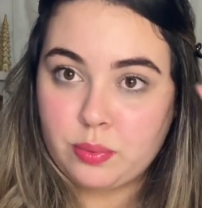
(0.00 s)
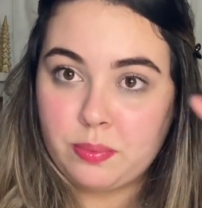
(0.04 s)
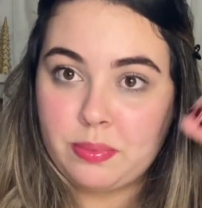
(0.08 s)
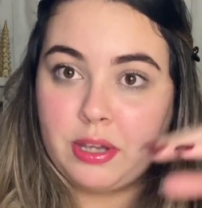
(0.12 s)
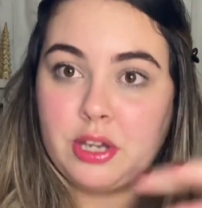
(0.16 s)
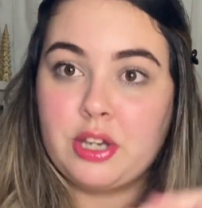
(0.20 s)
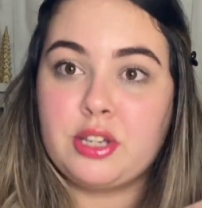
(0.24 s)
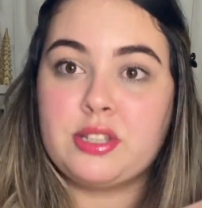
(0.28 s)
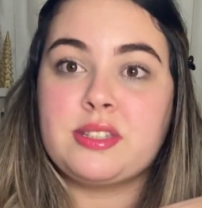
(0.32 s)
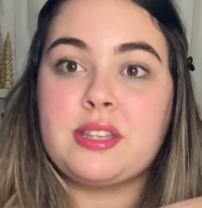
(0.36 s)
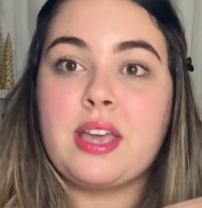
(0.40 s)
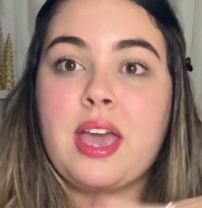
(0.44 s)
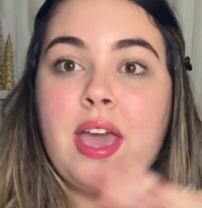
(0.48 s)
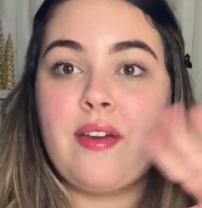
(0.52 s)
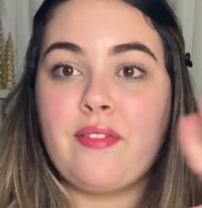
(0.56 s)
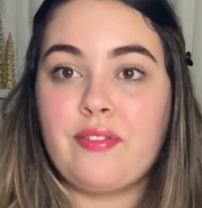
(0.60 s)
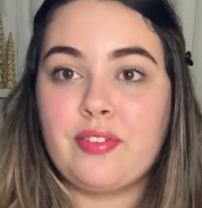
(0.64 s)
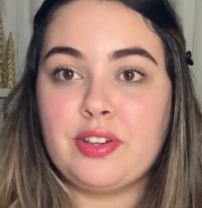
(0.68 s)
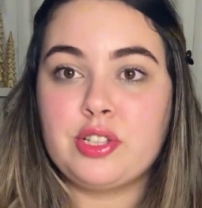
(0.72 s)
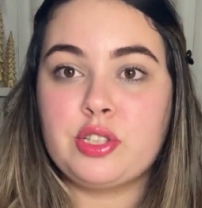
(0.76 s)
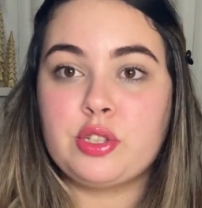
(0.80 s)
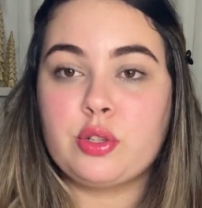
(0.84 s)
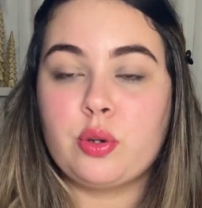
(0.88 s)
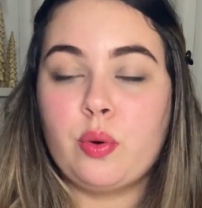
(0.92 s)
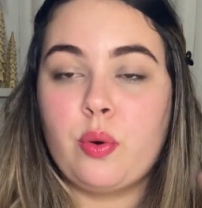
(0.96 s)
because
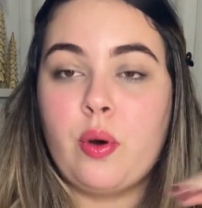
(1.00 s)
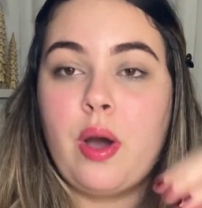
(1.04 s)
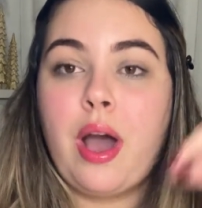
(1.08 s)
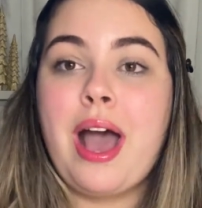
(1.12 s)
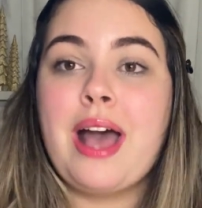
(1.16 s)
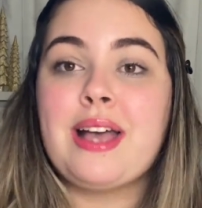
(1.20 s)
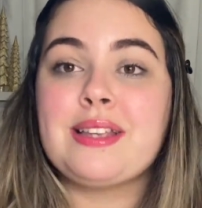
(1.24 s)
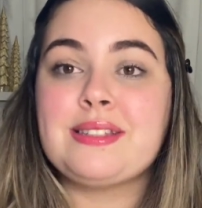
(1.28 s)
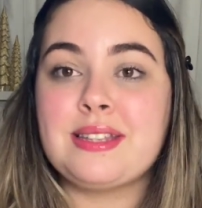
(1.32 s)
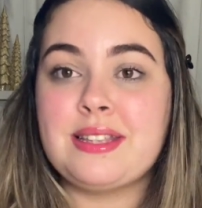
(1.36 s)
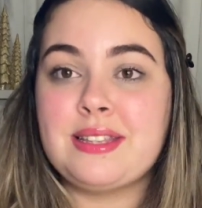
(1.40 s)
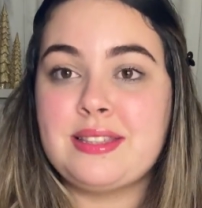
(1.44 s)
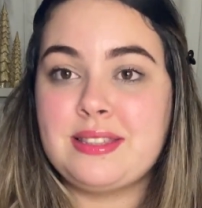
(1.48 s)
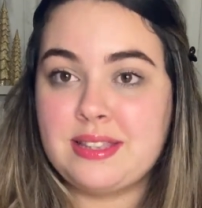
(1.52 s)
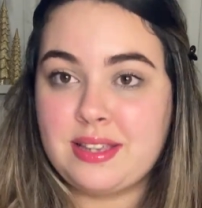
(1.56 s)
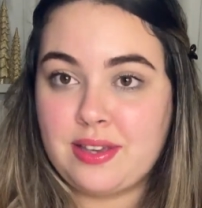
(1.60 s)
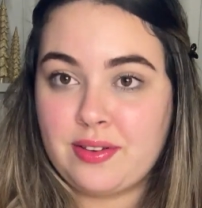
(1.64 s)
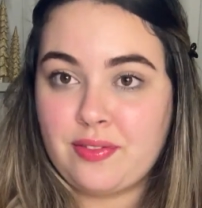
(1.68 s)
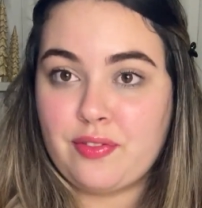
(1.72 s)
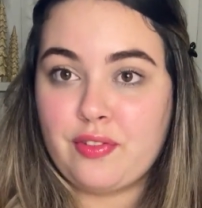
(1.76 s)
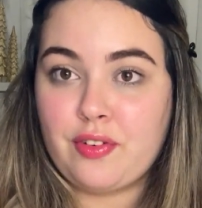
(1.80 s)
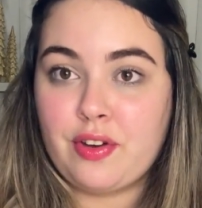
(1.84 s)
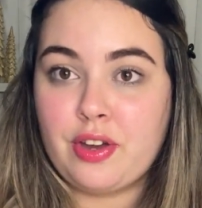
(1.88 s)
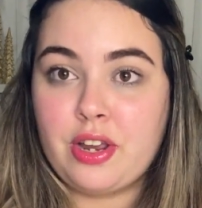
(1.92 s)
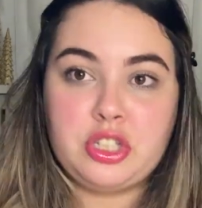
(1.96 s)
every school has a
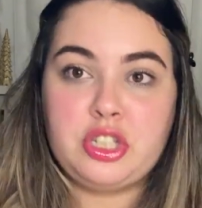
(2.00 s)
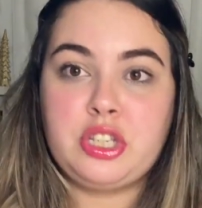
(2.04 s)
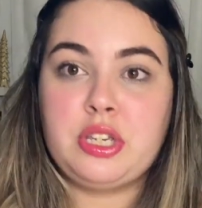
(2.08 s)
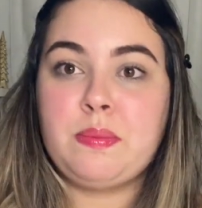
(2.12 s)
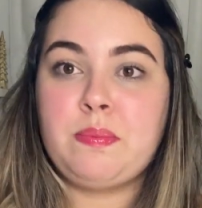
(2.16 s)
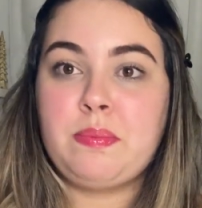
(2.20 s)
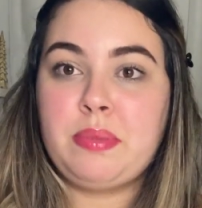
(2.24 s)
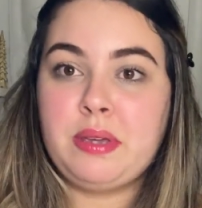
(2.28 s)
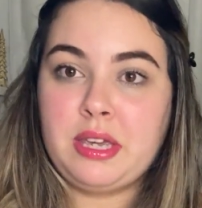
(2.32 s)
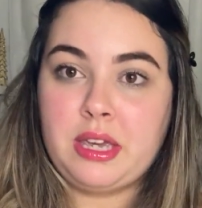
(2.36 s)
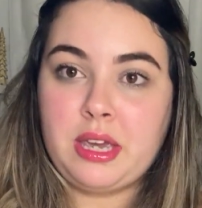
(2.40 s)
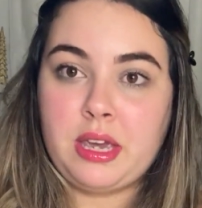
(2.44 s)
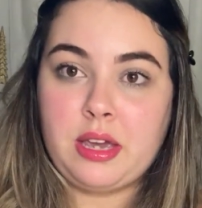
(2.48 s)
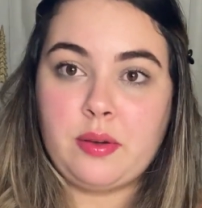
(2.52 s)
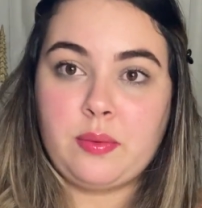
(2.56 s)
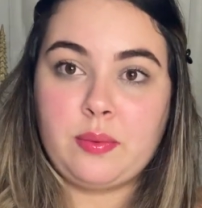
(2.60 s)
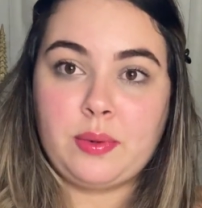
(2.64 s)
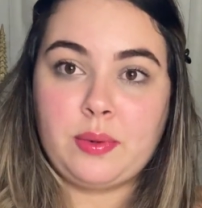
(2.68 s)
different G P A